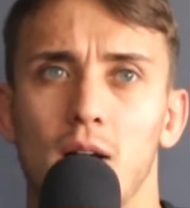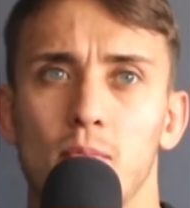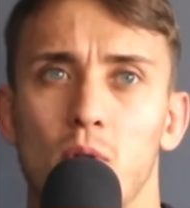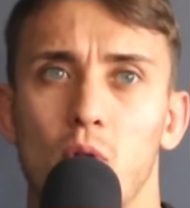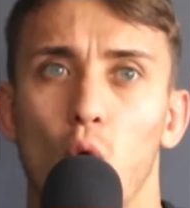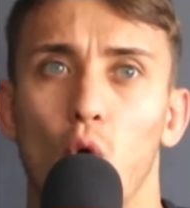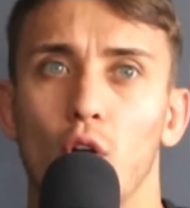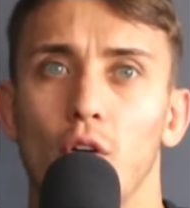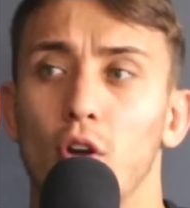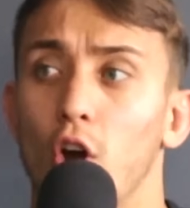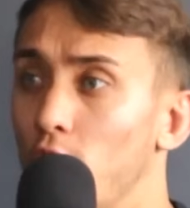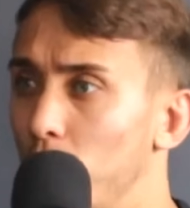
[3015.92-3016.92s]
Or
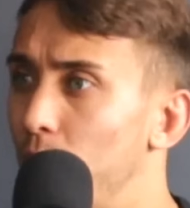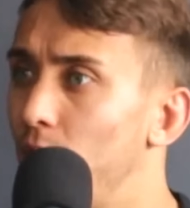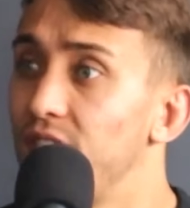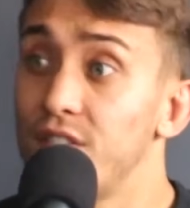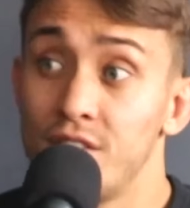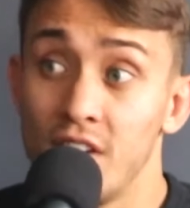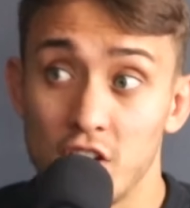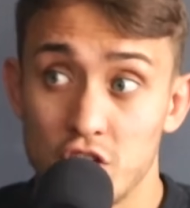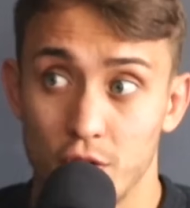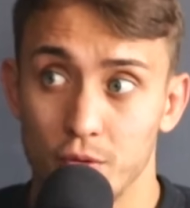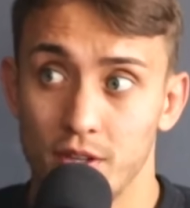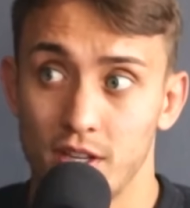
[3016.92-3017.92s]
Holobaugh, finish
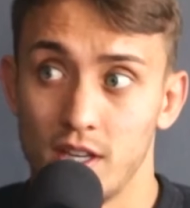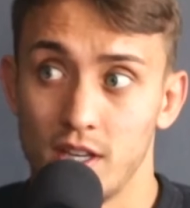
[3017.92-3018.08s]
only.